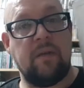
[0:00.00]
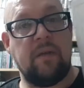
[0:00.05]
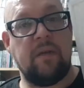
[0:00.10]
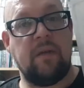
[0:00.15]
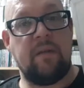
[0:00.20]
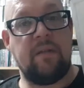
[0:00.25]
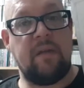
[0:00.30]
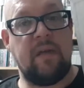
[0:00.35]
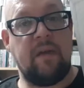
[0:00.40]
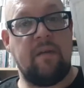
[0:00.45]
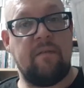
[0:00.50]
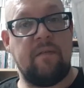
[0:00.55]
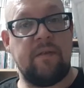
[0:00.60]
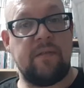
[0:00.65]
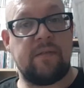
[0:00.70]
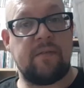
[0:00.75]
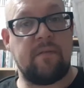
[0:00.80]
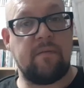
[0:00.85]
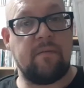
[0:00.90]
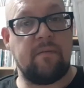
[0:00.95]
and there
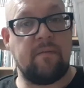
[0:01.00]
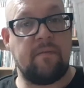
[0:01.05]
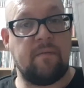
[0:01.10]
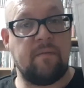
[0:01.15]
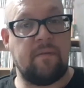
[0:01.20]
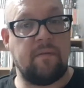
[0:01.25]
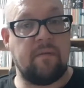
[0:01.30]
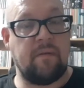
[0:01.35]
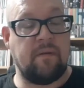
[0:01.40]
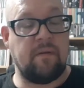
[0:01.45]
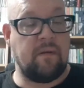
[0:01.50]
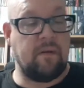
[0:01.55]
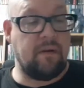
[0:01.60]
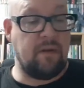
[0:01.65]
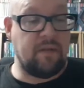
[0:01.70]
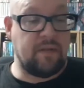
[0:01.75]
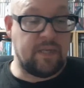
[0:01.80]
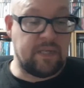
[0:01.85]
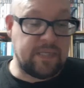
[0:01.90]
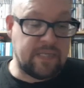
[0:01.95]
is
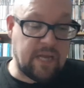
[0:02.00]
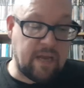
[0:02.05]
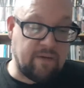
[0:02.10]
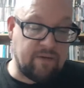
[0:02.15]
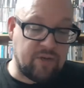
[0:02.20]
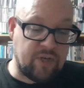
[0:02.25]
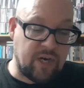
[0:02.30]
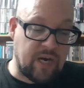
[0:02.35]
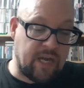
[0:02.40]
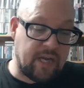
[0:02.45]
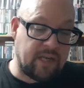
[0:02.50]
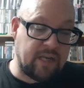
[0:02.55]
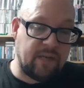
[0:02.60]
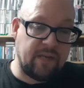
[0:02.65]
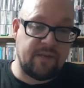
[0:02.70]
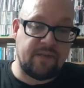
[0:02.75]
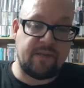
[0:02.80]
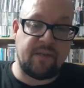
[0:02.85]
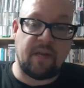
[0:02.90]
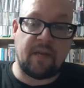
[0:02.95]
the soundtrack.
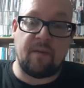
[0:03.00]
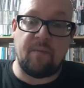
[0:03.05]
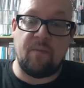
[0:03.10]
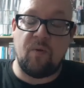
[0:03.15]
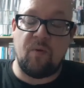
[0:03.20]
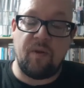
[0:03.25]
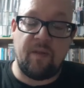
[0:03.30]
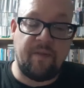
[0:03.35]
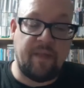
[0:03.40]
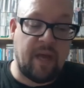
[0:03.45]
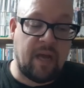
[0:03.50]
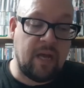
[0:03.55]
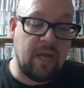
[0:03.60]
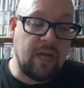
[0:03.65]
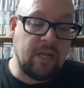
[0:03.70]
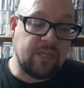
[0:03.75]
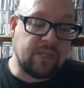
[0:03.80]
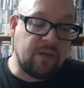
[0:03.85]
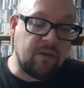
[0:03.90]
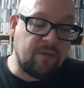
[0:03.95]
Stick them all in there.
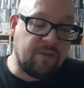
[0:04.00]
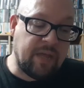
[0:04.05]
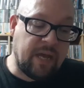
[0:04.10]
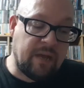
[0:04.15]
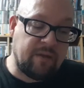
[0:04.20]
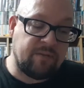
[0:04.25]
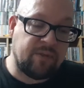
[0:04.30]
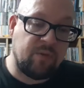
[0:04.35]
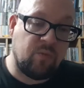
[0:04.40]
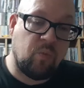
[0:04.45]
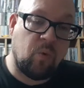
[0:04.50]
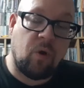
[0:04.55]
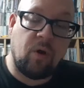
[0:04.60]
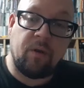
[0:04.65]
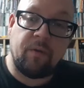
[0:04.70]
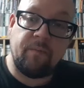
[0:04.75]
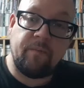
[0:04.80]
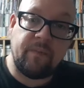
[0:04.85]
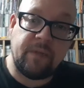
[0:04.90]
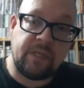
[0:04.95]

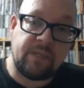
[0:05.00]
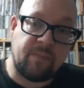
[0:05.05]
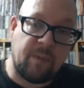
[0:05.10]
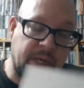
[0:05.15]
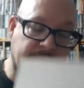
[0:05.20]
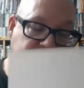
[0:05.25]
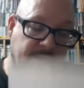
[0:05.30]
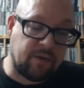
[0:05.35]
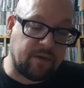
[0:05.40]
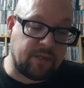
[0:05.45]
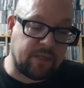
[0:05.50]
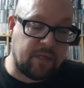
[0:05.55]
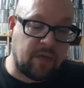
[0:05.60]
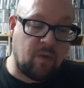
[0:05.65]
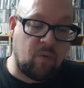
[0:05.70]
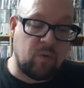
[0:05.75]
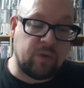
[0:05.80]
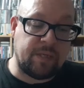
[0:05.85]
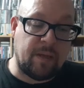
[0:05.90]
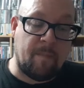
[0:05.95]
2001, The Space Odyssey,
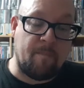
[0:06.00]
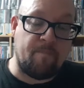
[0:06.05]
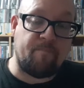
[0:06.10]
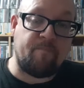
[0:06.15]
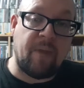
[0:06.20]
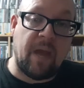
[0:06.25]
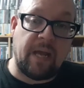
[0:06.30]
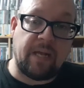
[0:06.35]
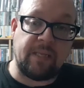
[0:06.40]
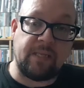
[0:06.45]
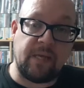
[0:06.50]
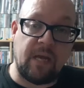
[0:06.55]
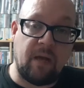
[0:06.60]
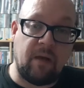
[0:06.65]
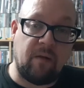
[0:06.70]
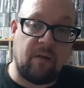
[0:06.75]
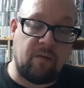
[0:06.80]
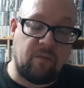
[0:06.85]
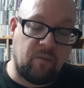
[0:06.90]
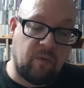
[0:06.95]
was a big
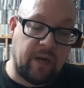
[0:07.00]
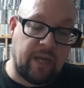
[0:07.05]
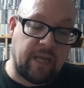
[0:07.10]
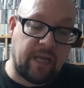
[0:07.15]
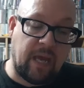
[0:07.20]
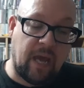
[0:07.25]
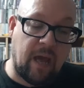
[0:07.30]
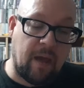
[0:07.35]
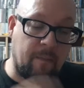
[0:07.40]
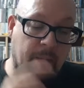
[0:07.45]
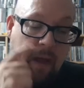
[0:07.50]
deal when it came